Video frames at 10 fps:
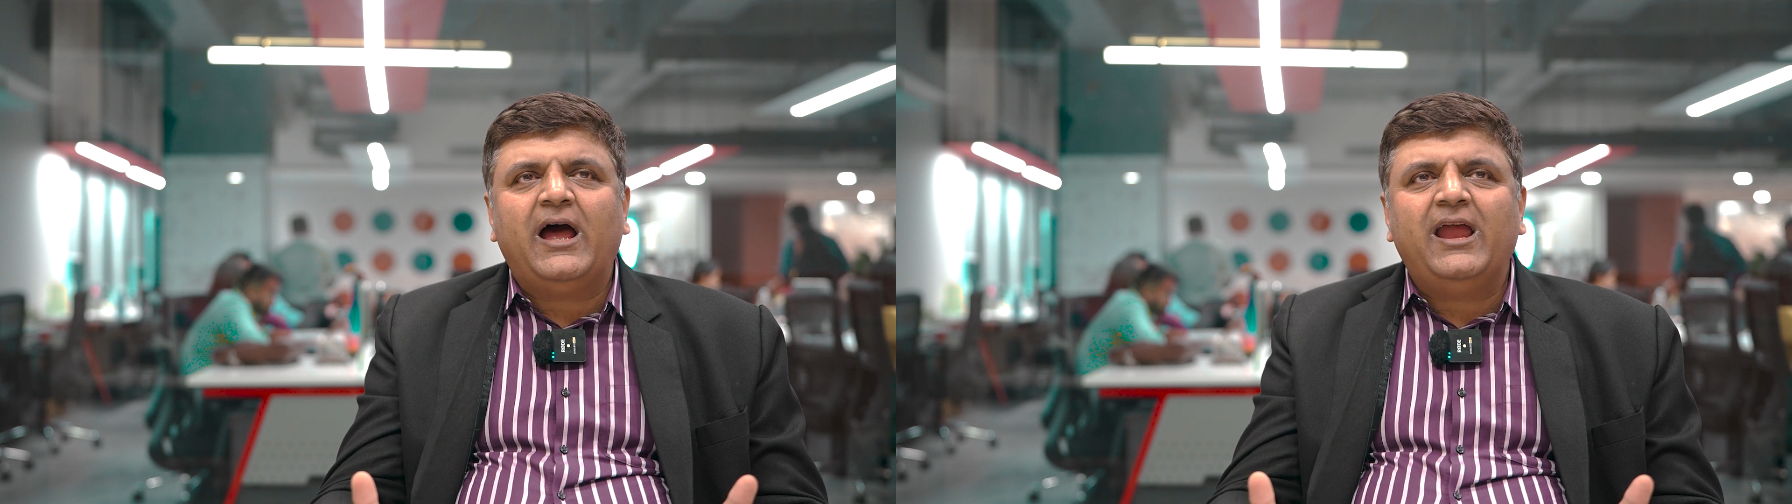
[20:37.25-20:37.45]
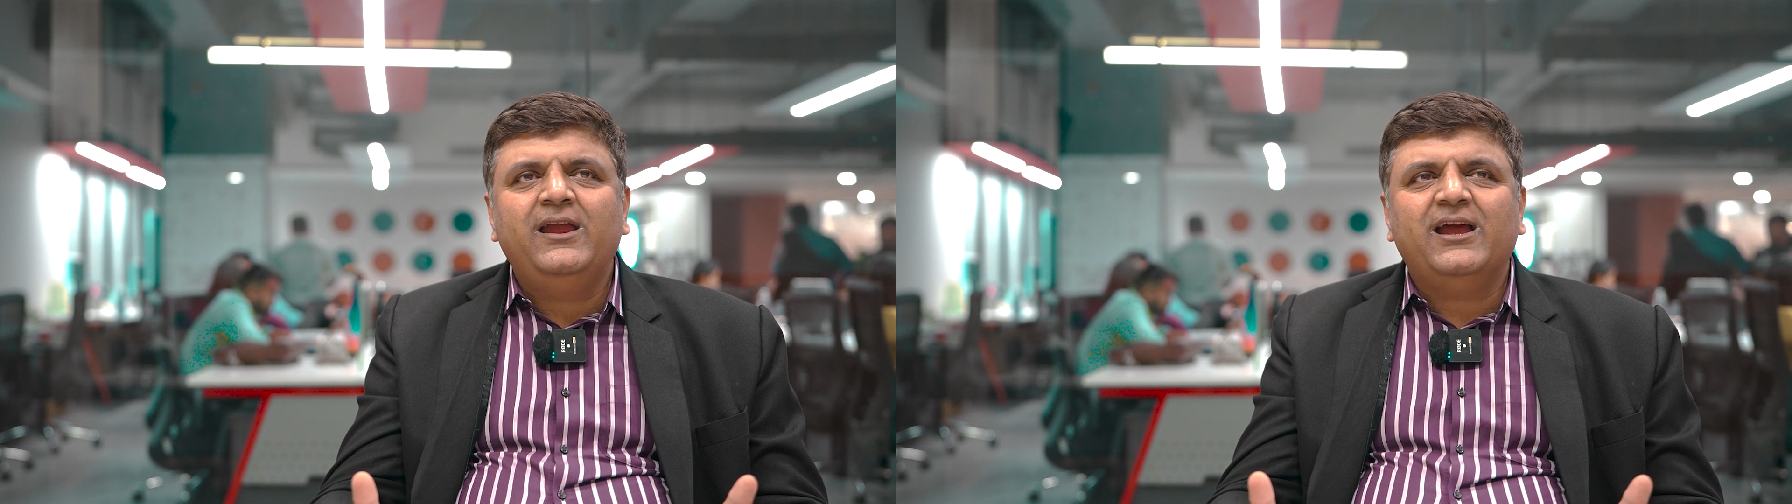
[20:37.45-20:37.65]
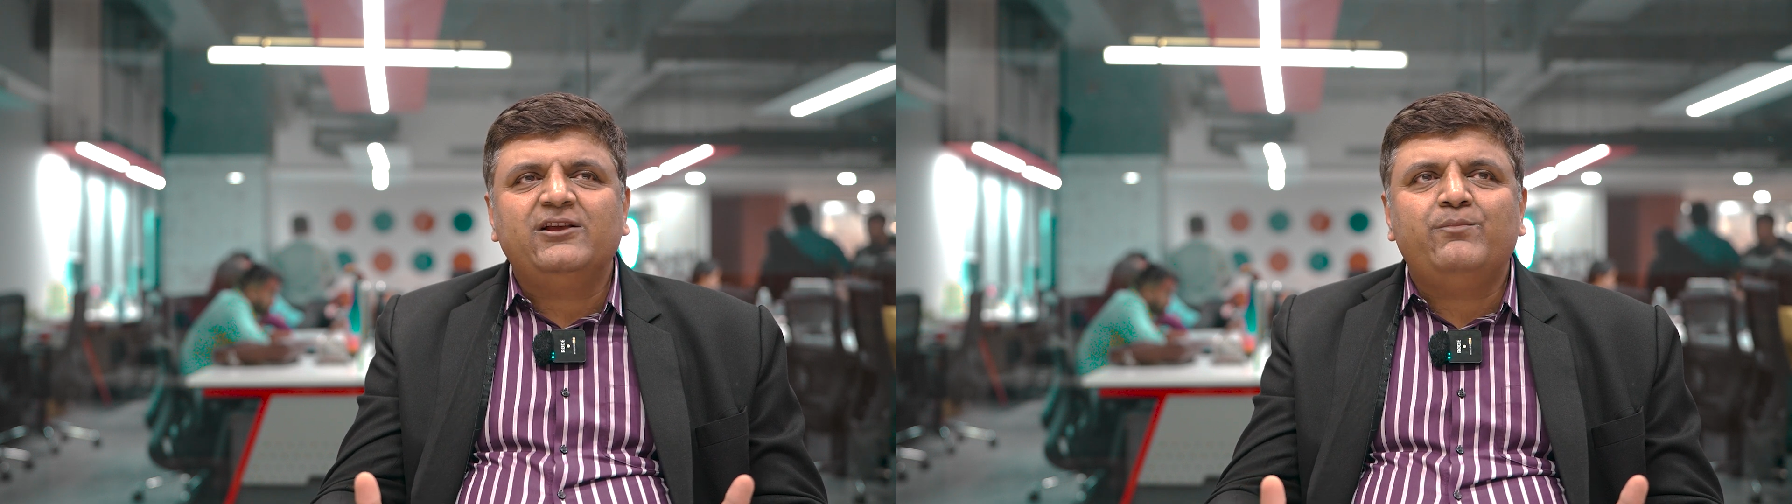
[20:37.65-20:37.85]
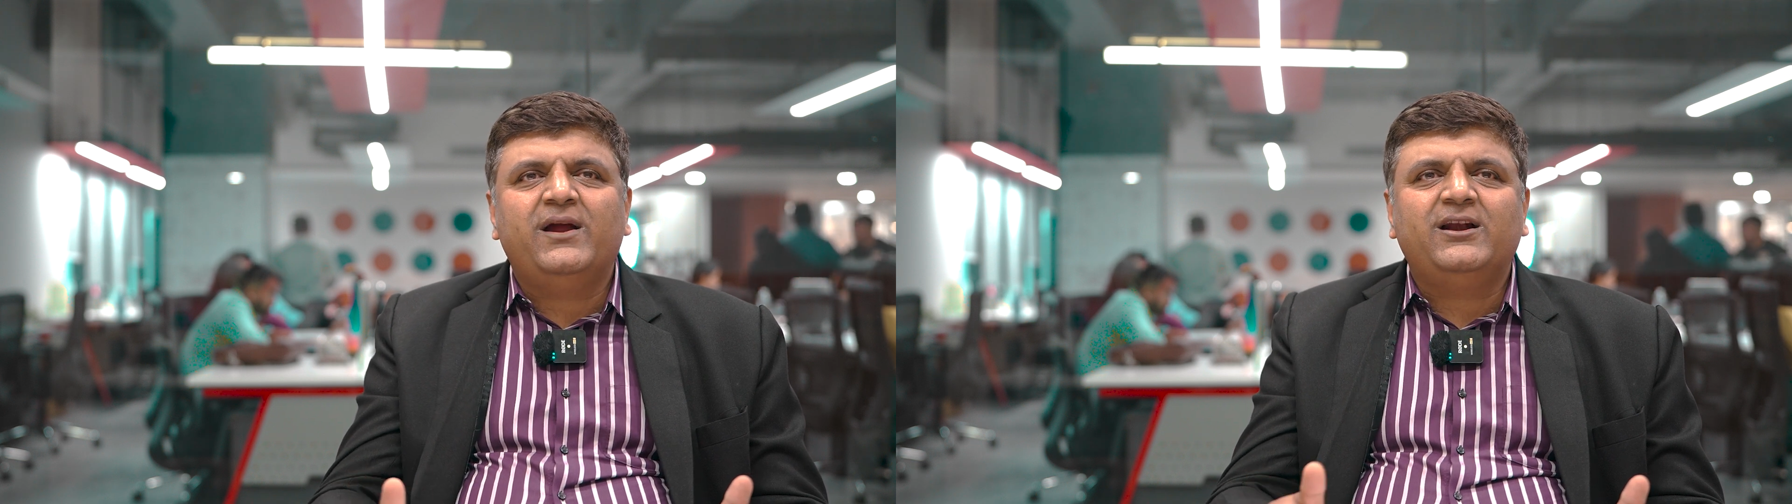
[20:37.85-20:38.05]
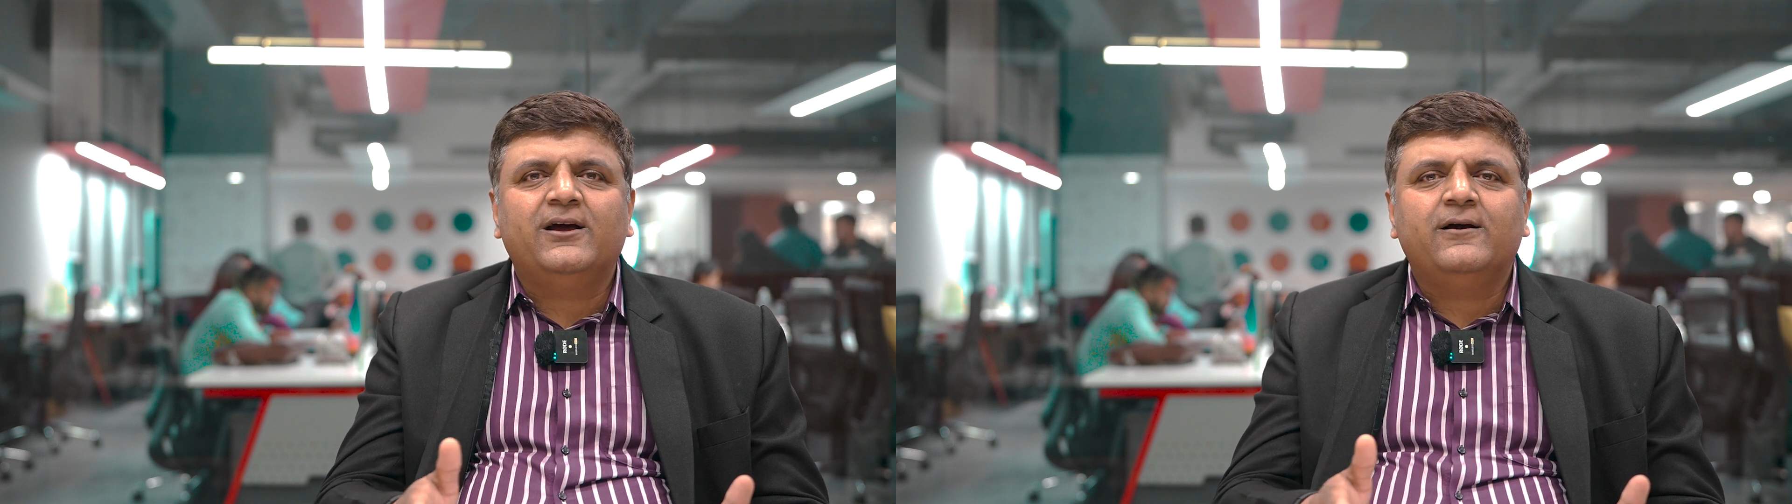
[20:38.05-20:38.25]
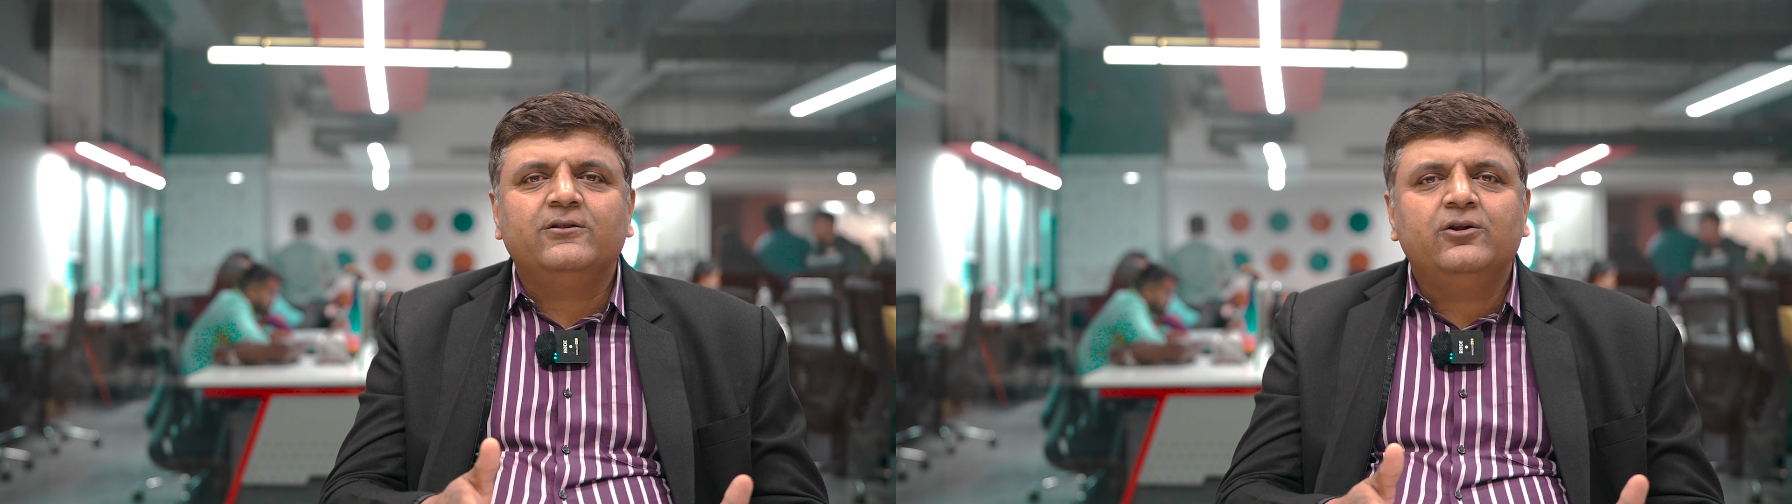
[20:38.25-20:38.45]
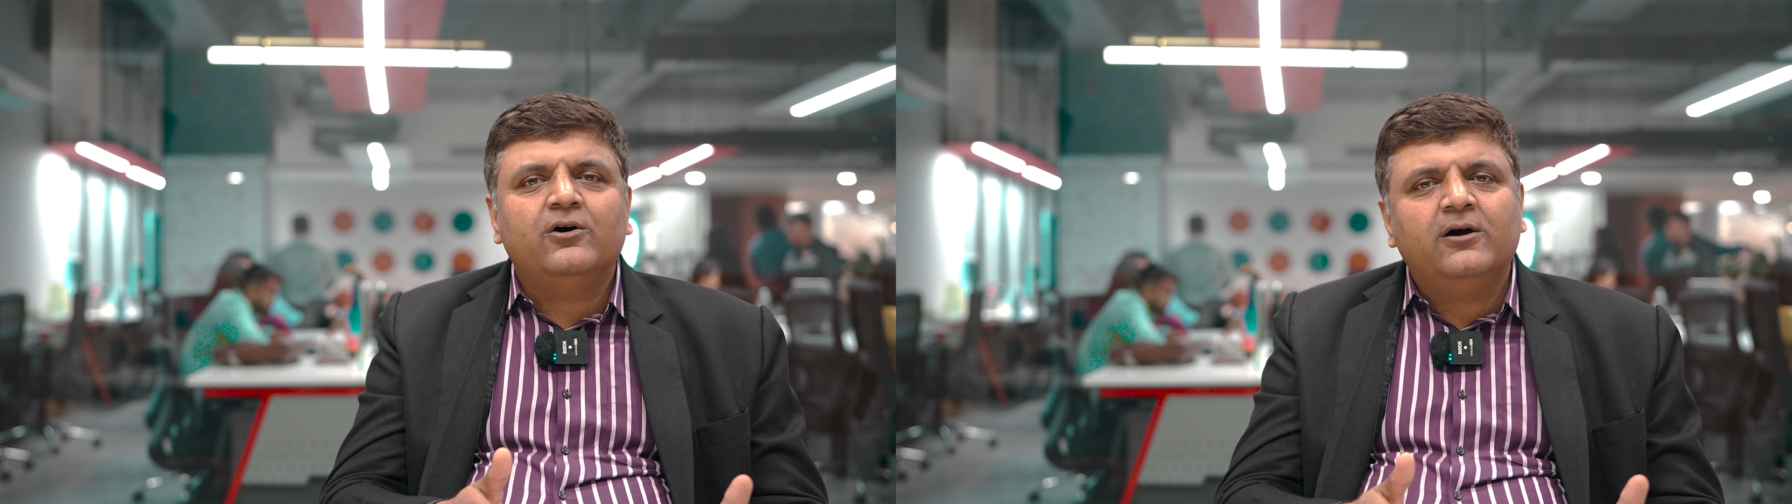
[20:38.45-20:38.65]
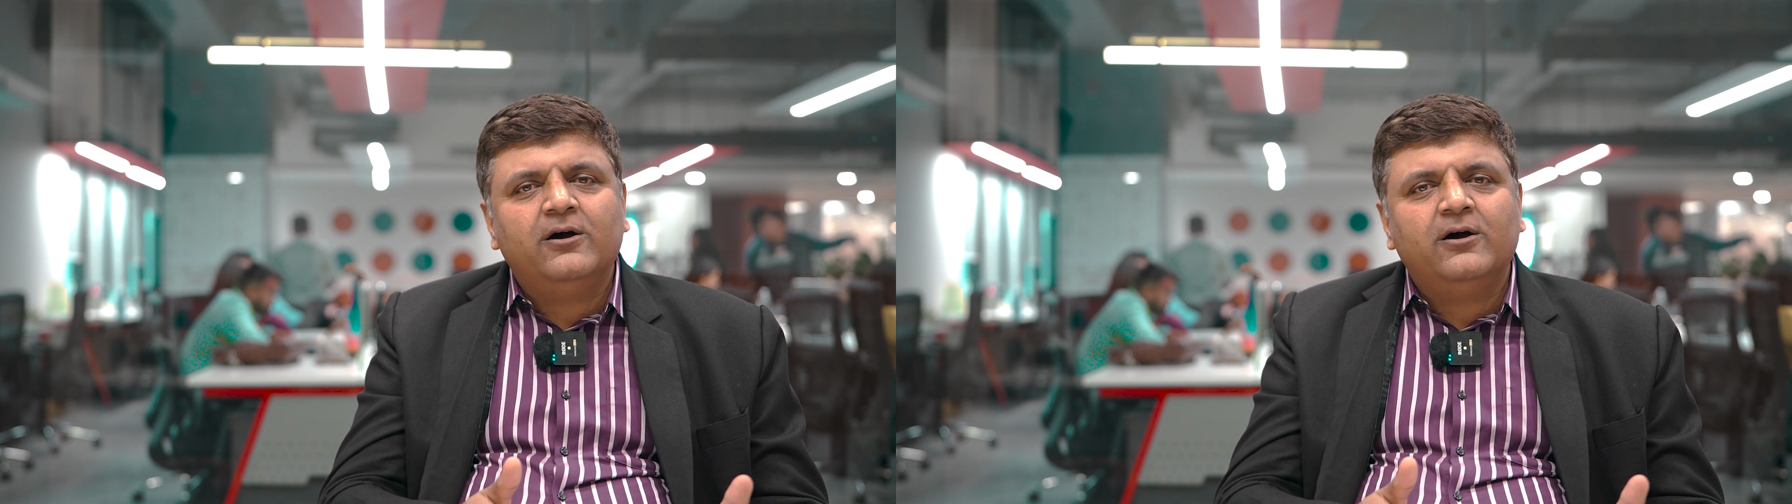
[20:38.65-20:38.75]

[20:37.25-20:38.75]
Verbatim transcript: i expect the